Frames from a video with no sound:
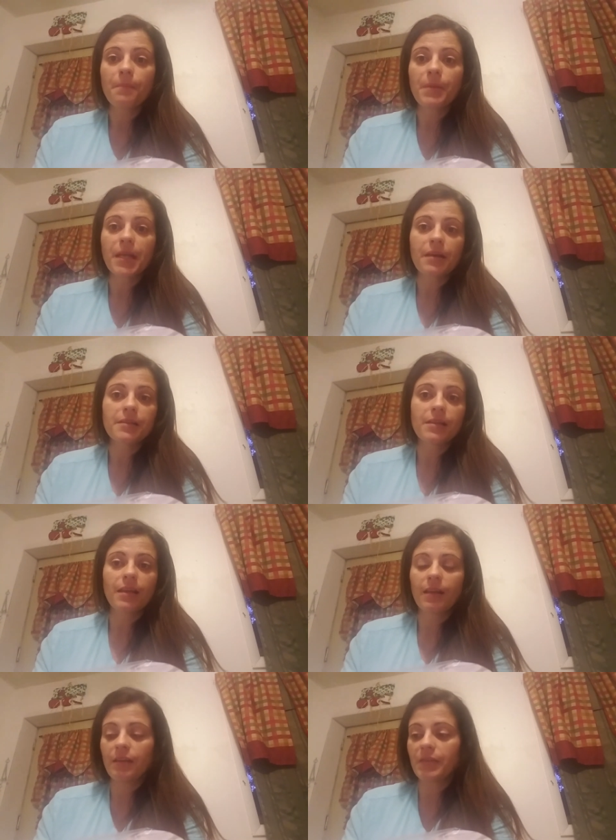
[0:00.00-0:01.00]
because
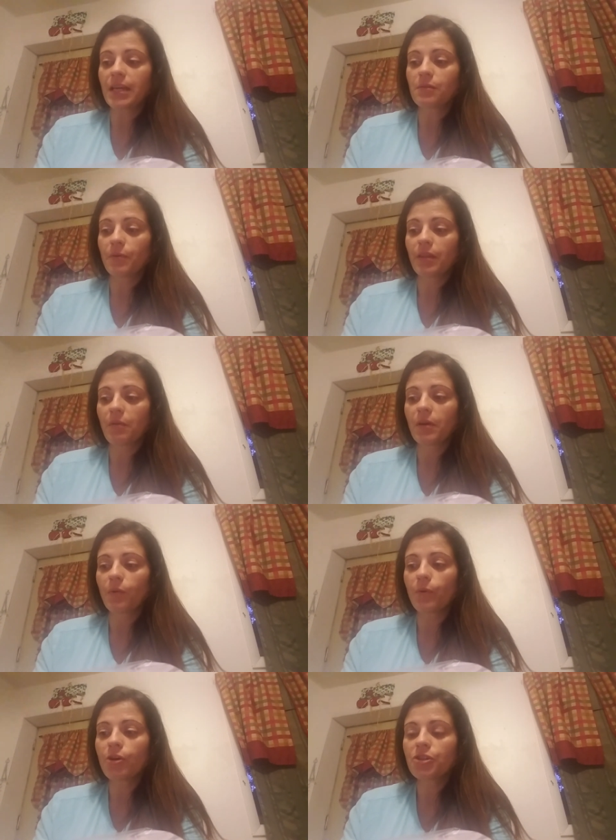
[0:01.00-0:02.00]
if that's where they want to
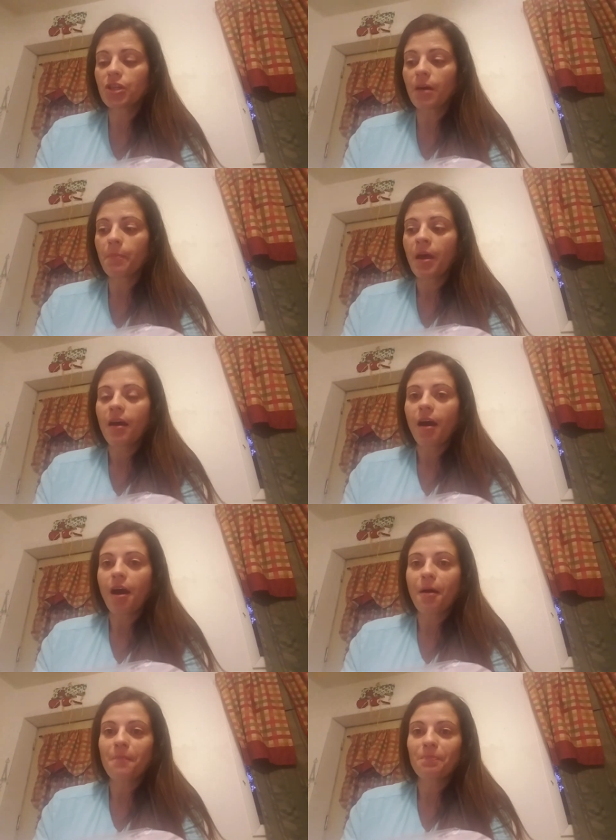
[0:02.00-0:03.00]
worship.
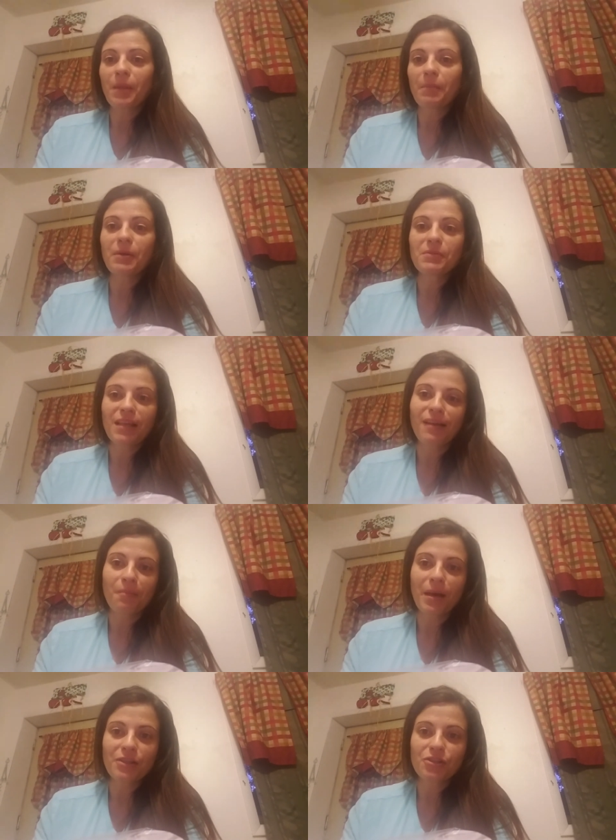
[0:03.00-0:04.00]
But it was kind of
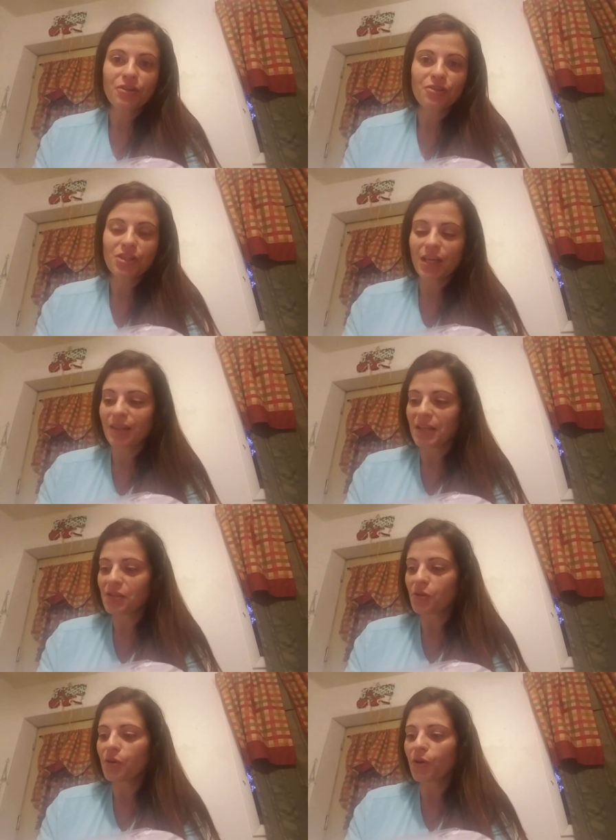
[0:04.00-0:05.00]
my church, and they
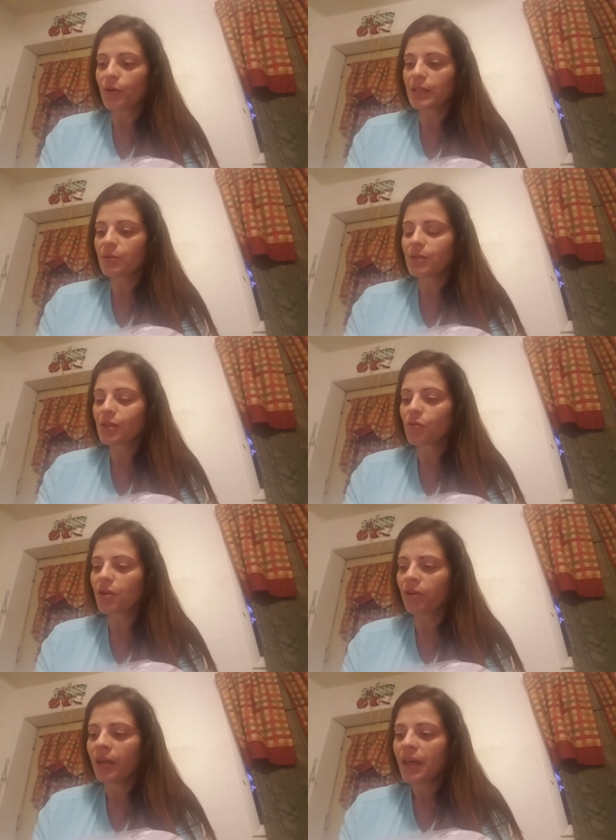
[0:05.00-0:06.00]
started going to it, so
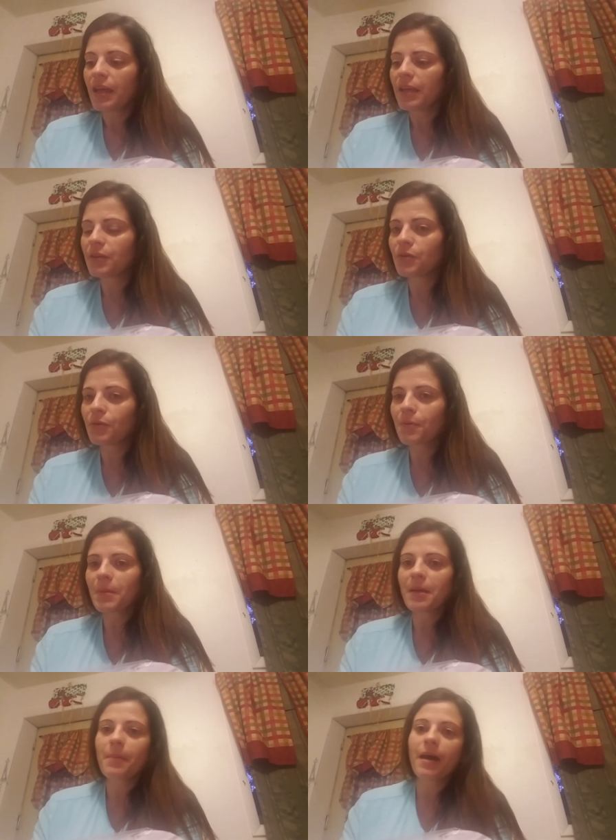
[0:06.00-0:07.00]
they'll ignore
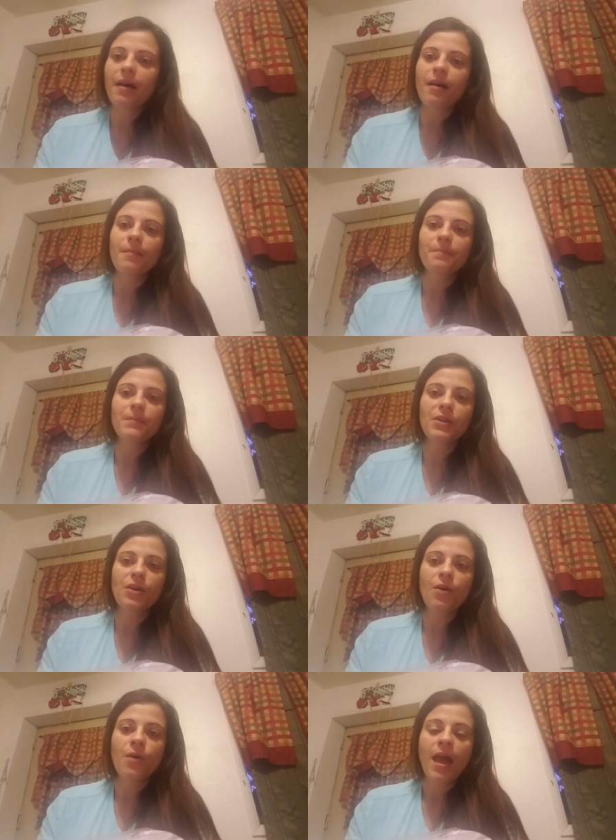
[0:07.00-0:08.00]
me about,
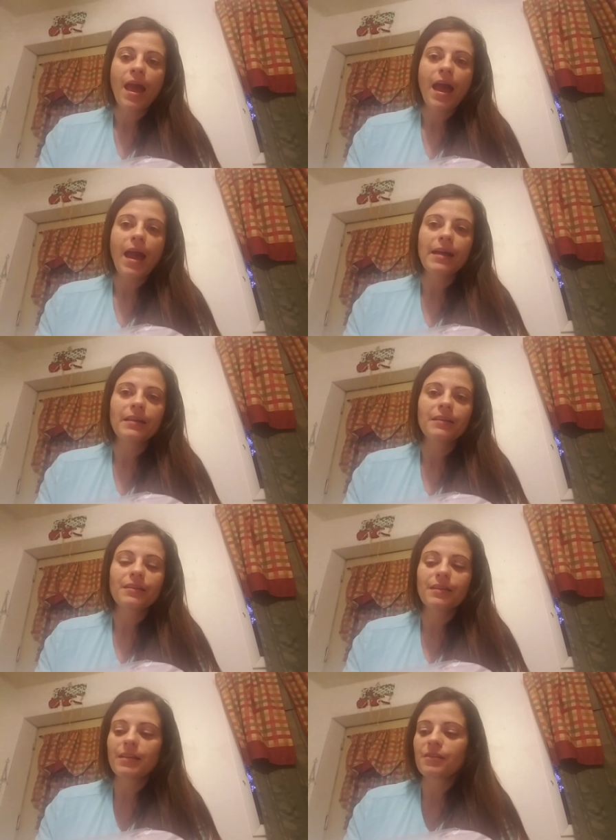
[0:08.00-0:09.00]
and
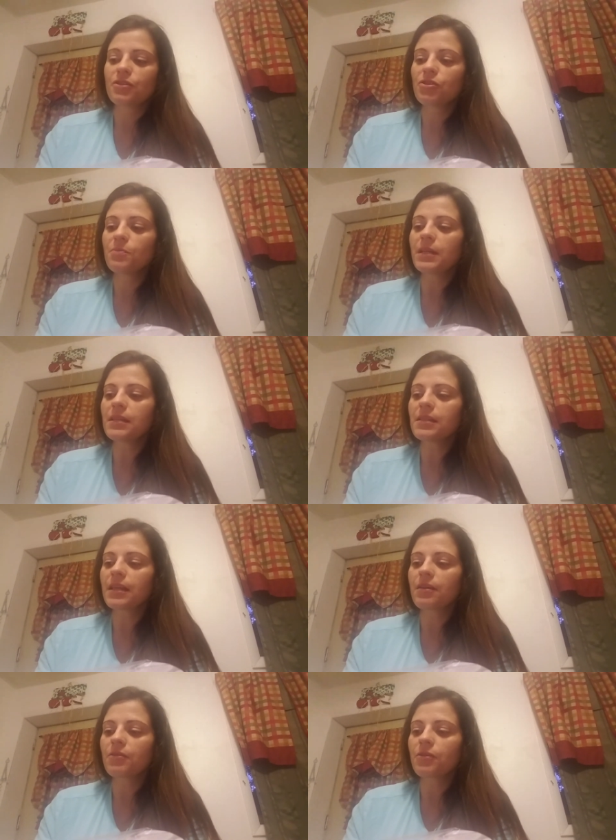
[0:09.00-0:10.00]
2 minutes
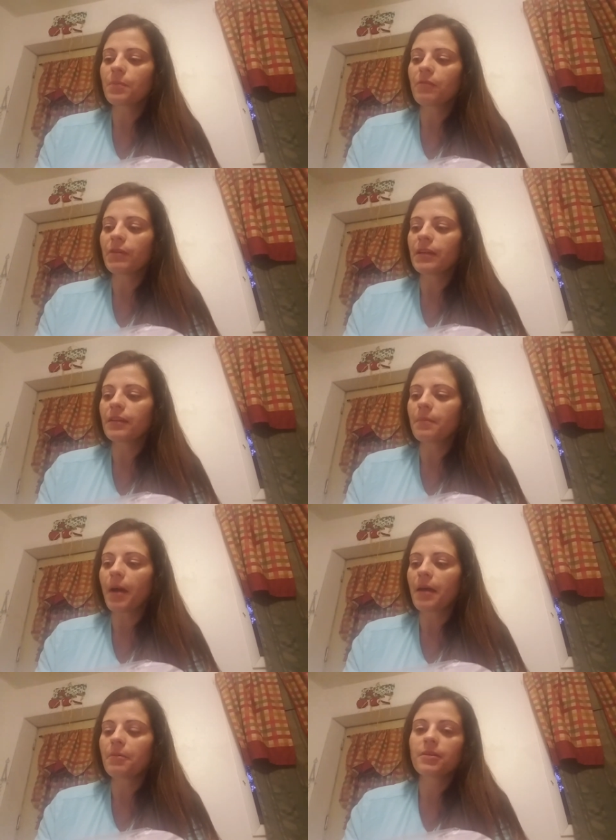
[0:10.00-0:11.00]
later they'll be reading the
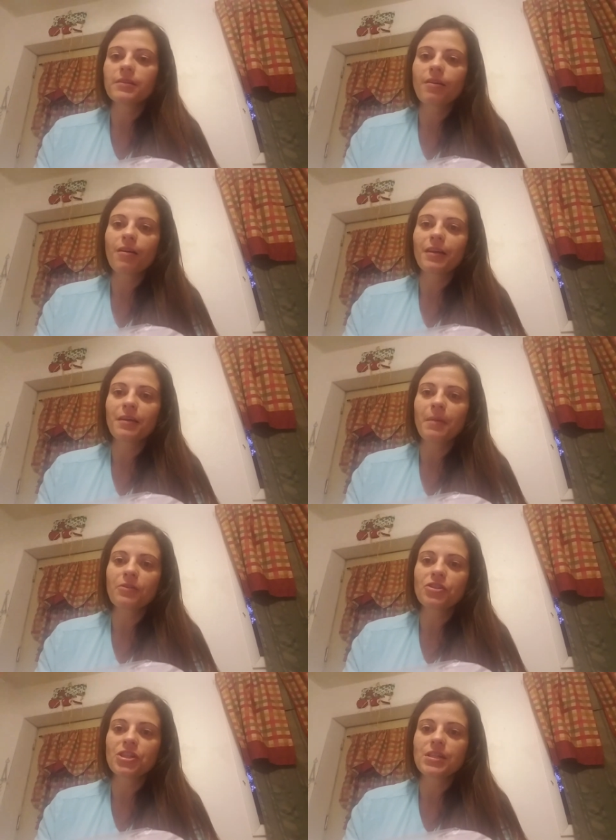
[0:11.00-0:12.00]
Bible and talking
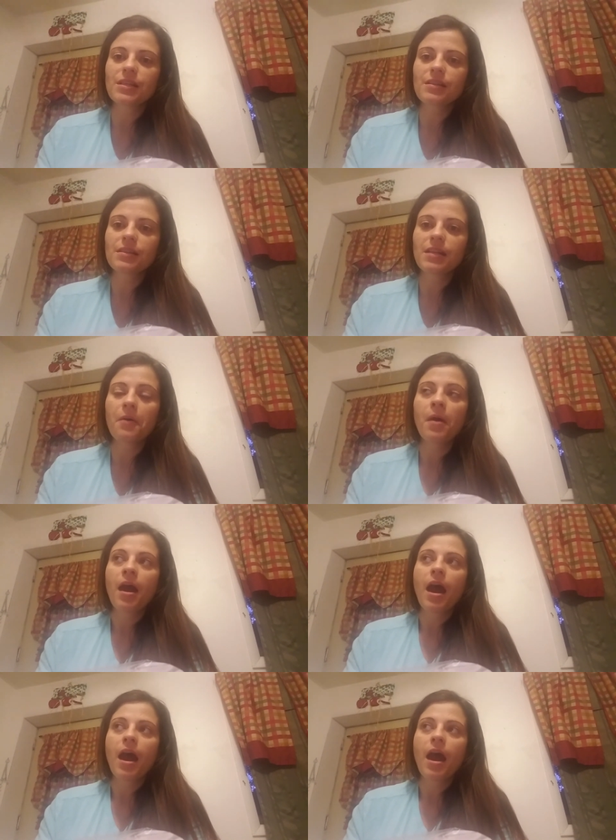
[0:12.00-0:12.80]
about Jesus. Now,